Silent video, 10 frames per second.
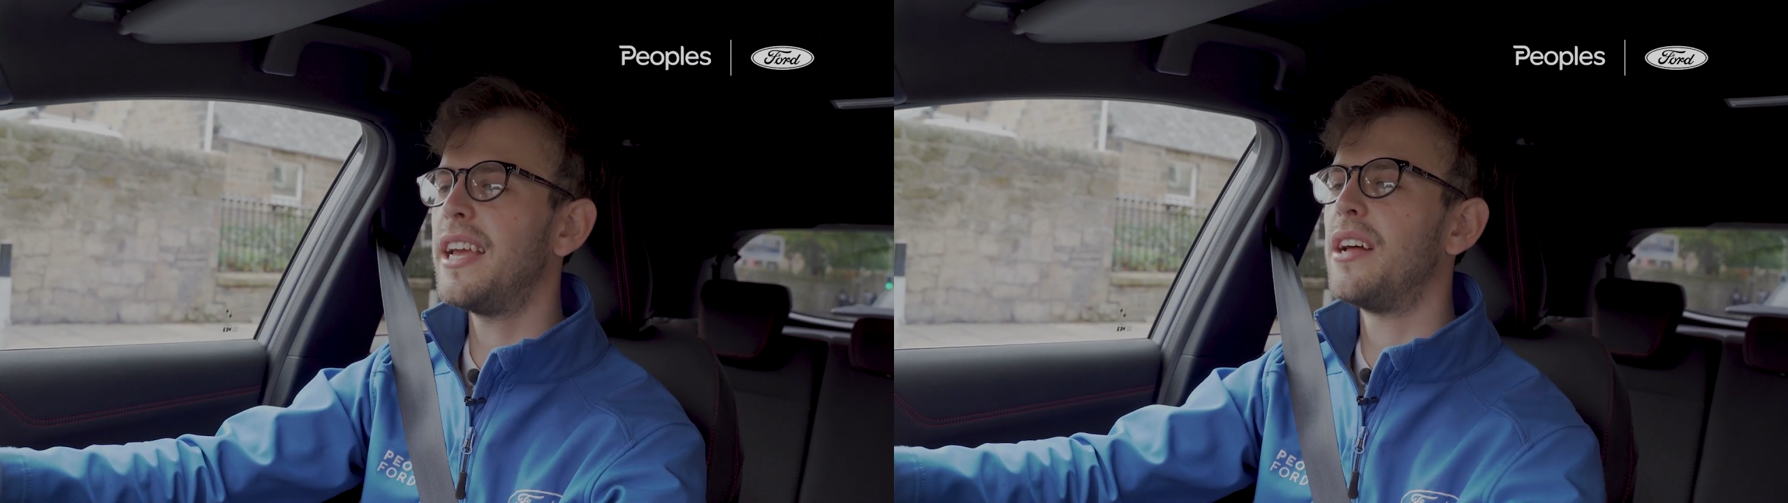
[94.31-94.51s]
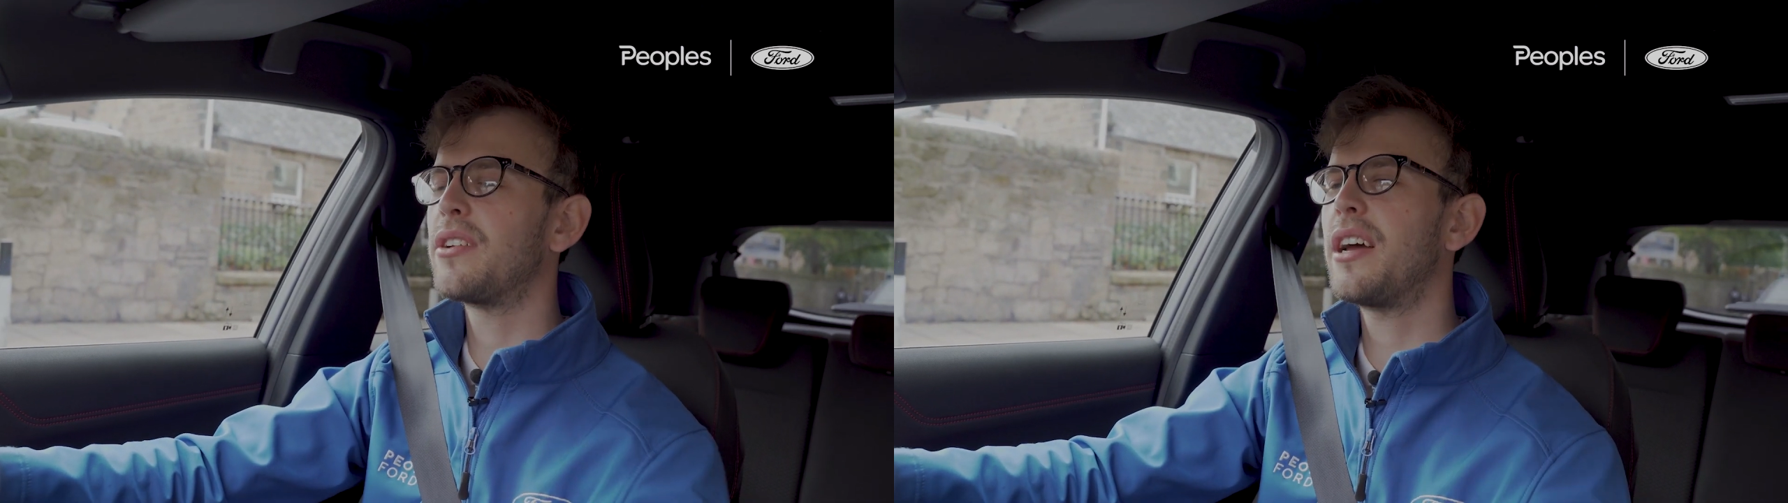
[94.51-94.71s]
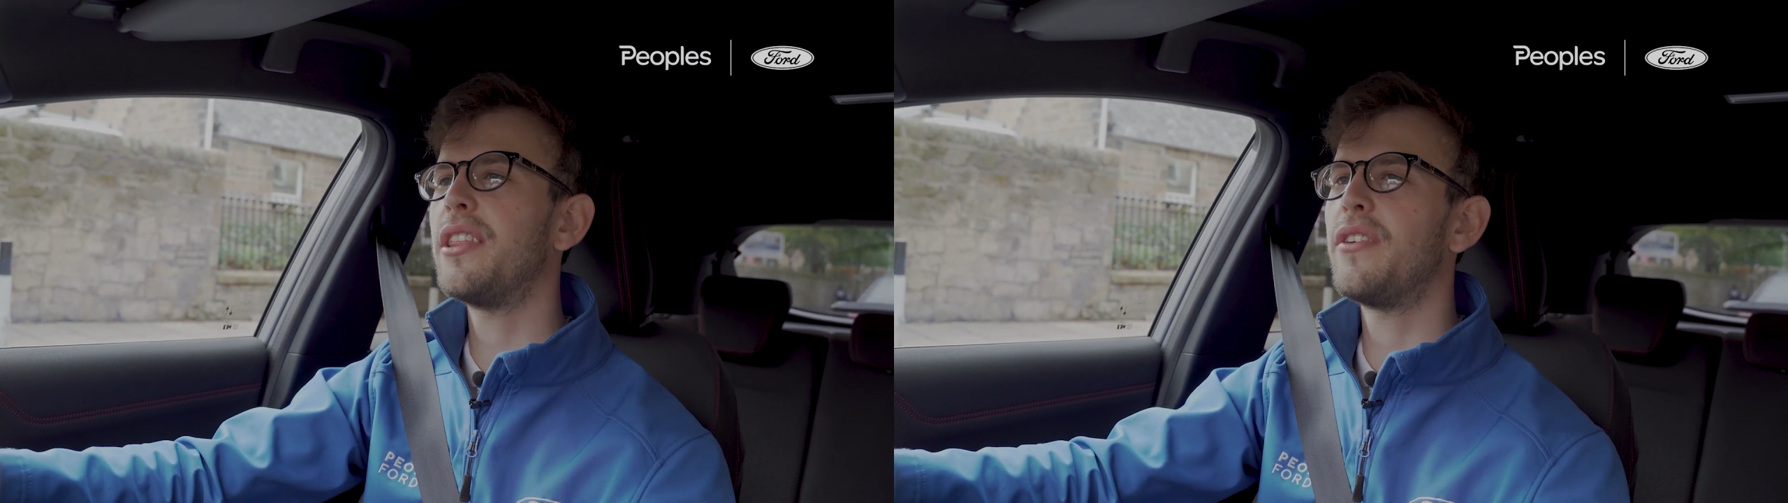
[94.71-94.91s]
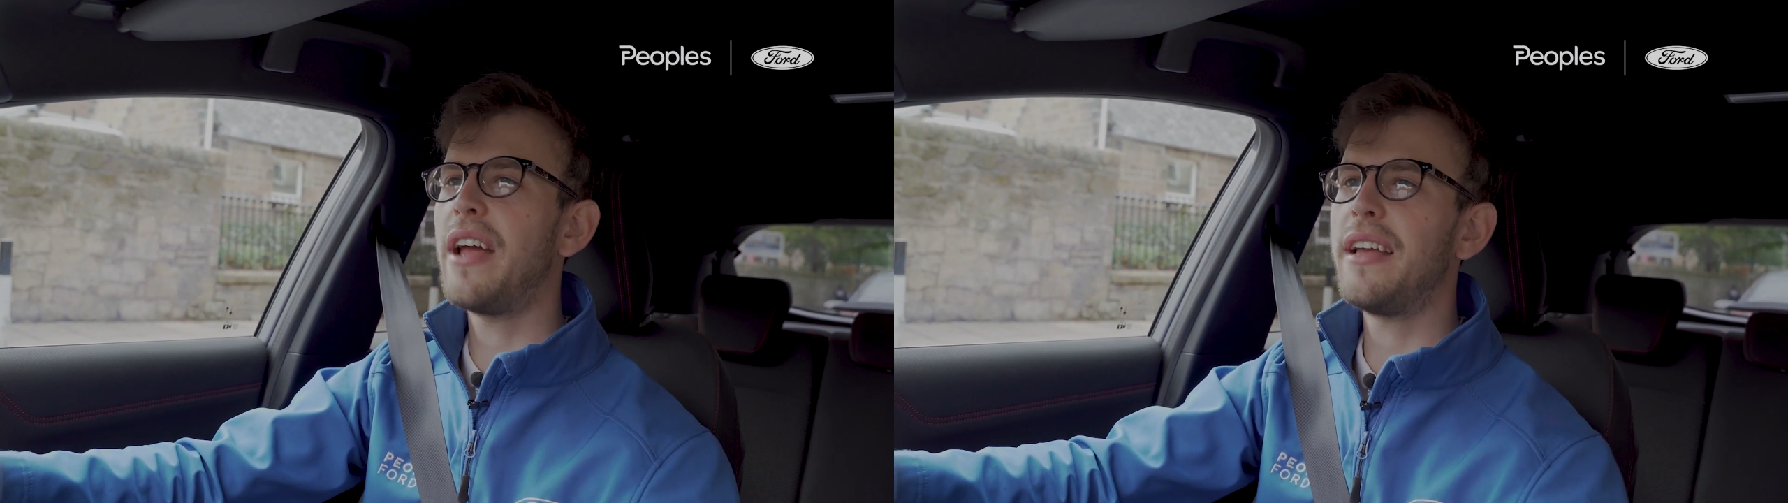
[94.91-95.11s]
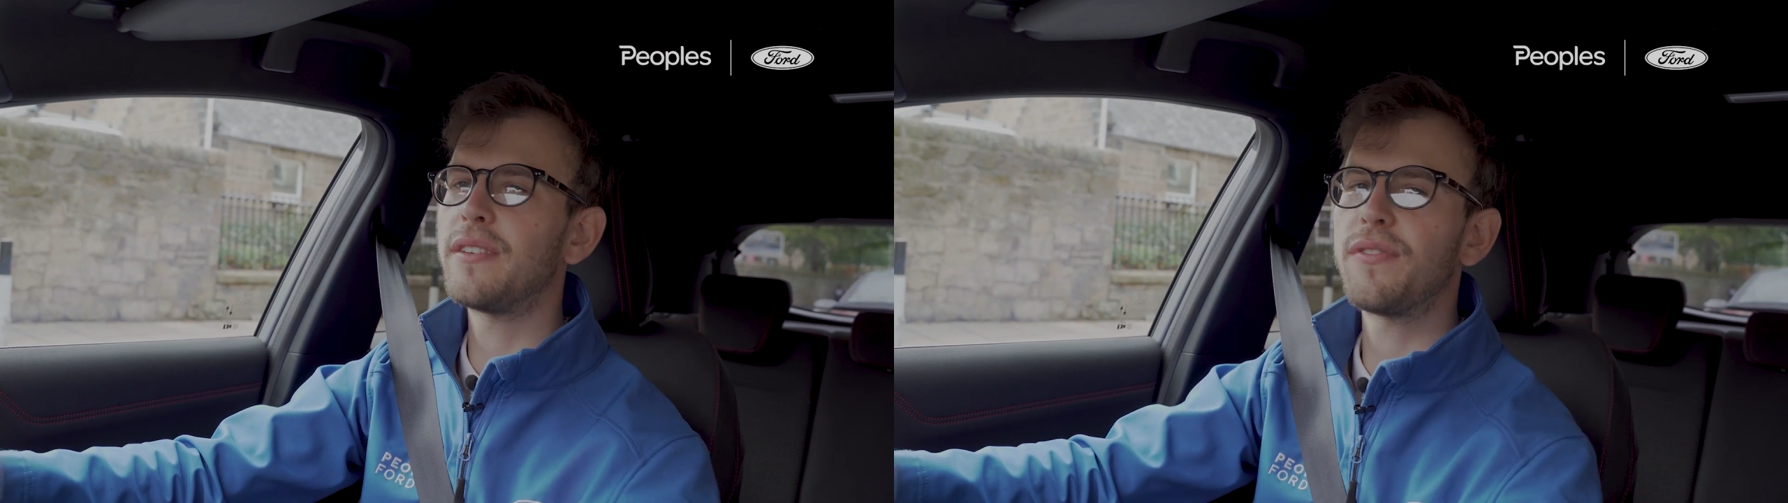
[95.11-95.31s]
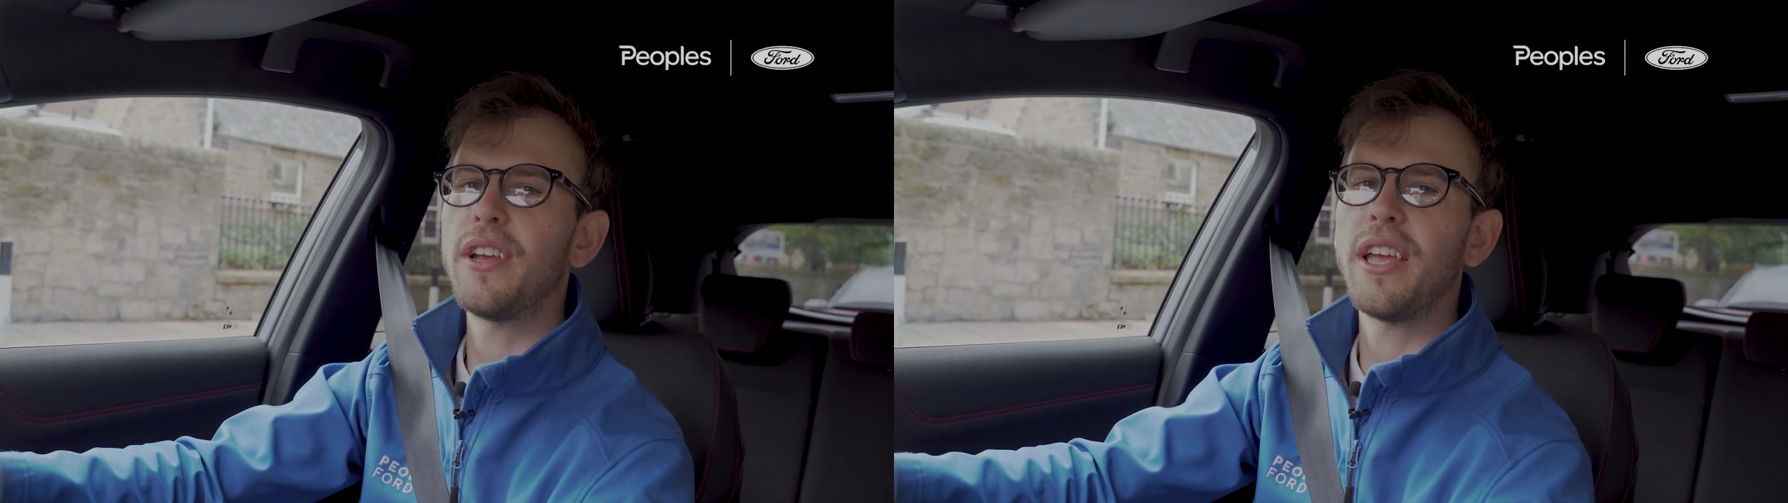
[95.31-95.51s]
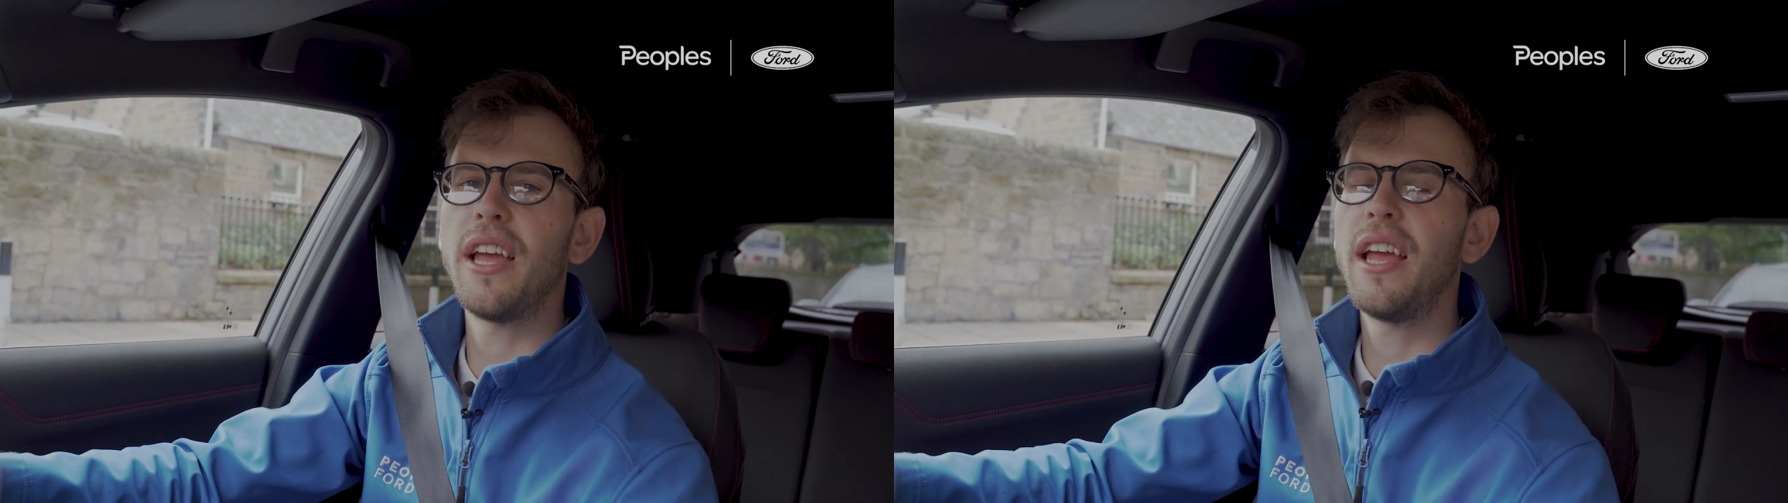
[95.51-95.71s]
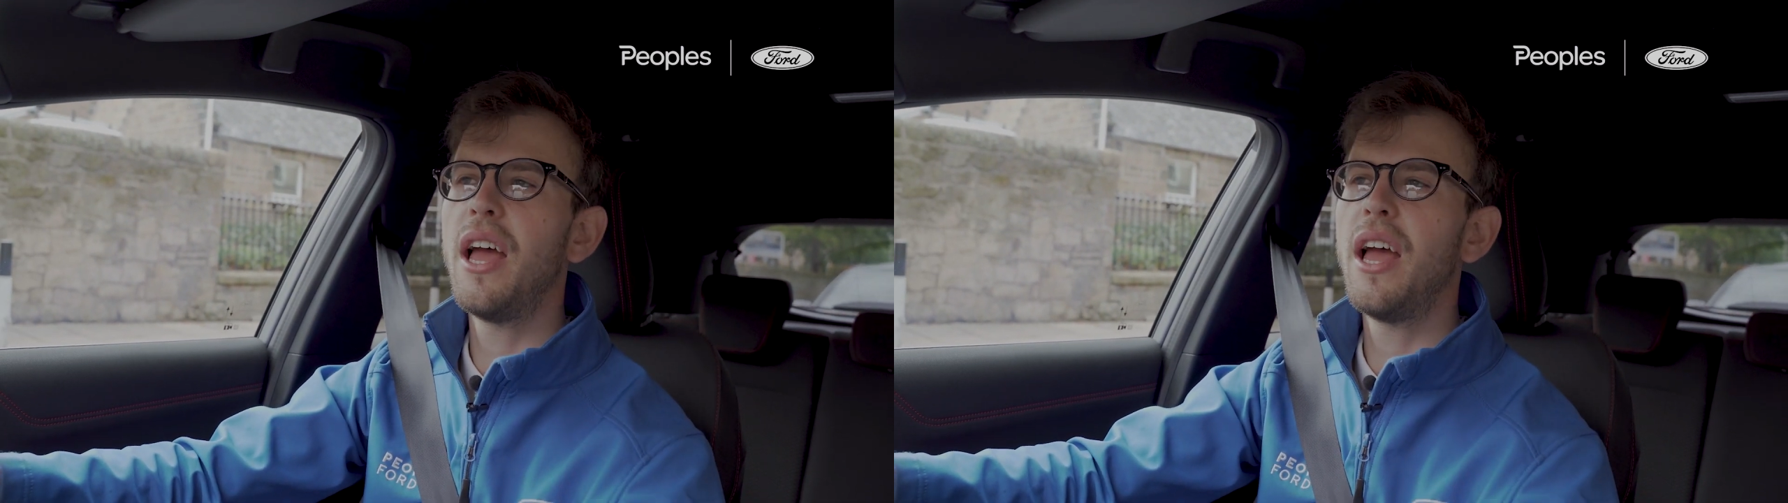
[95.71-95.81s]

it'll cut the res for you,